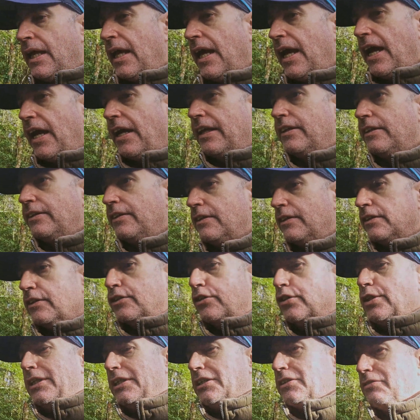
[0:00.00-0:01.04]
And the
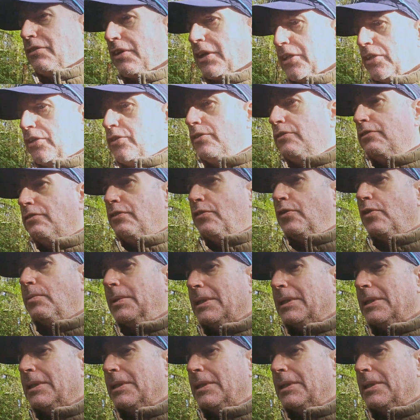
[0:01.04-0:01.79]
trees are very uniform.